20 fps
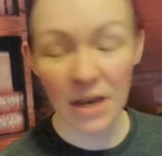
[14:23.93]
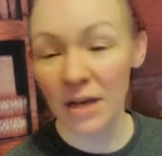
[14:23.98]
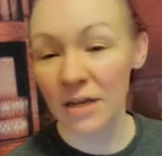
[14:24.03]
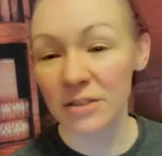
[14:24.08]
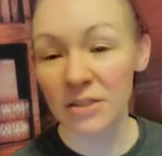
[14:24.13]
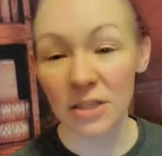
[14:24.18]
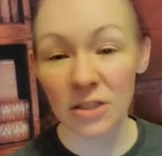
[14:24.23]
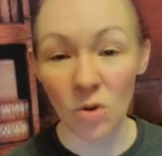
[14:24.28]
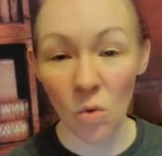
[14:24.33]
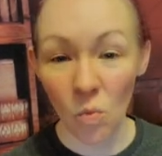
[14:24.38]

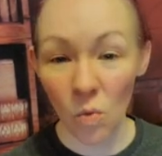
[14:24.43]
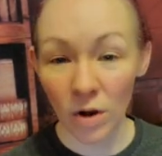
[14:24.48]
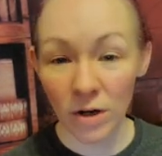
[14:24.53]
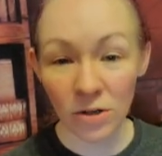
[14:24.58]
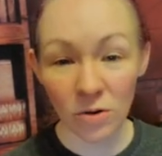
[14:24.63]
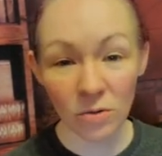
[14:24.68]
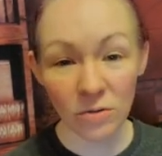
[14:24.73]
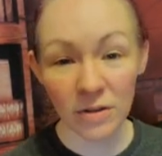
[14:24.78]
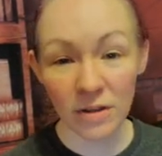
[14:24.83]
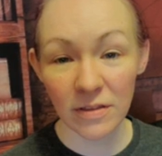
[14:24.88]
It's like the one
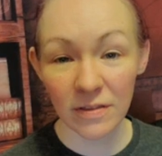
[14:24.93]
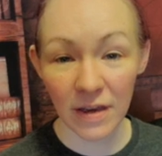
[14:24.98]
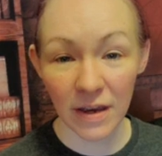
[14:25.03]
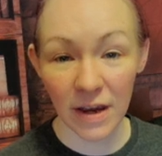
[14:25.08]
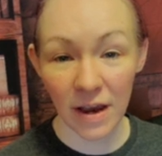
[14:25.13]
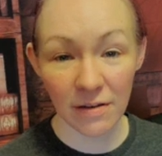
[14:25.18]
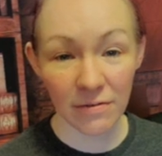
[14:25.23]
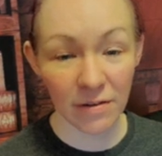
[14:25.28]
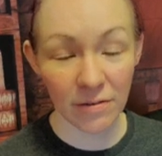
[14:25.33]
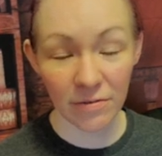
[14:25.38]
and only thing
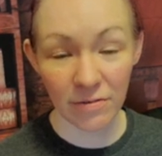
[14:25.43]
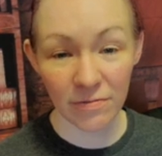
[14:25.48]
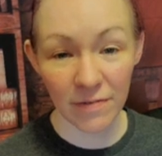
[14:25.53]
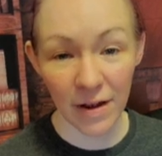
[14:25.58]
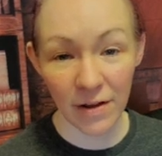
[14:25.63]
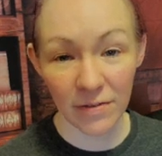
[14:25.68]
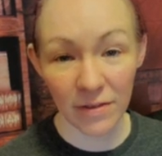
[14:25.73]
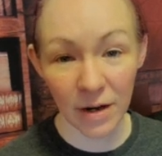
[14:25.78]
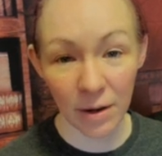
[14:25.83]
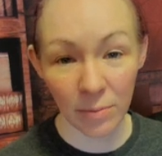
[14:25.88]
I've ever
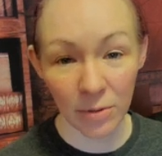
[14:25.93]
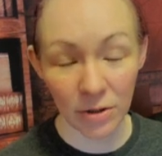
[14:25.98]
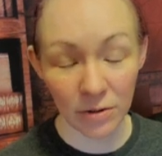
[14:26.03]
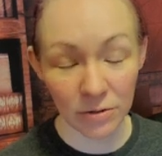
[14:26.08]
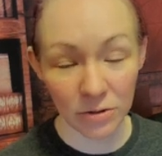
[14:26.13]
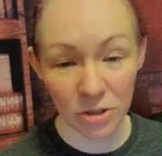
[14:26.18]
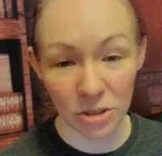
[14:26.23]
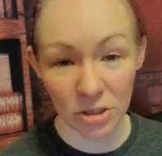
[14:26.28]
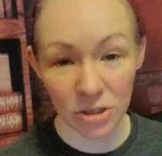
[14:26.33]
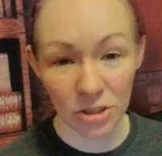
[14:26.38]
found that I'm
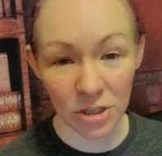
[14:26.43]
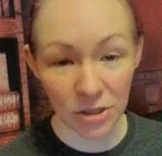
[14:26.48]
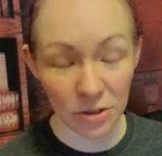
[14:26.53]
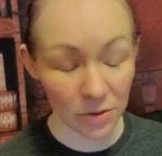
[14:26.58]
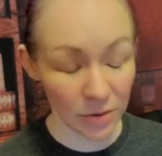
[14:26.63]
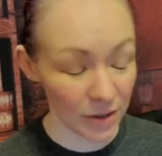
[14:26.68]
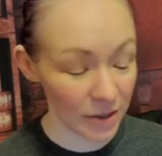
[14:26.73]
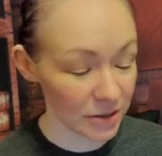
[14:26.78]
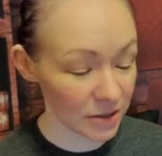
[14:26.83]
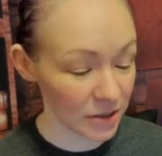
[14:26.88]
allergic
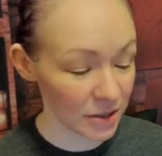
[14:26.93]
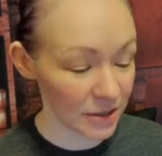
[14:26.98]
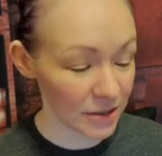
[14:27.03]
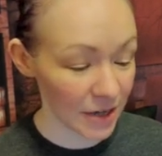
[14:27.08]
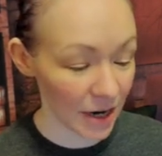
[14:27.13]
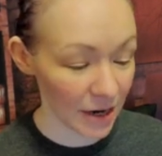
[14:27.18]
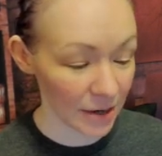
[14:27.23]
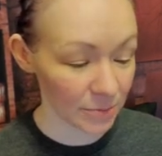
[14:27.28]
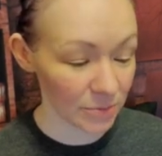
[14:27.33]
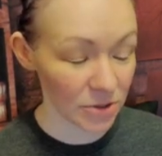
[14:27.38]
to is the
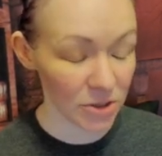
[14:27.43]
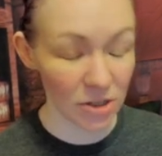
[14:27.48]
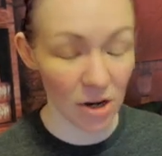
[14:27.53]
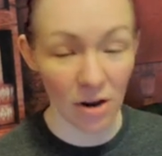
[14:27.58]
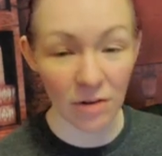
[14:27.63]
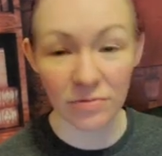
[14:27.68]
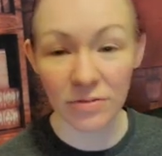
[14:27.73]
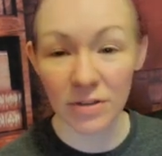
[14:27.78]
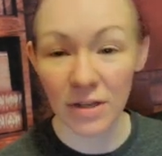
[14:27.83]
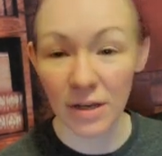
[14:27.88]
damn soft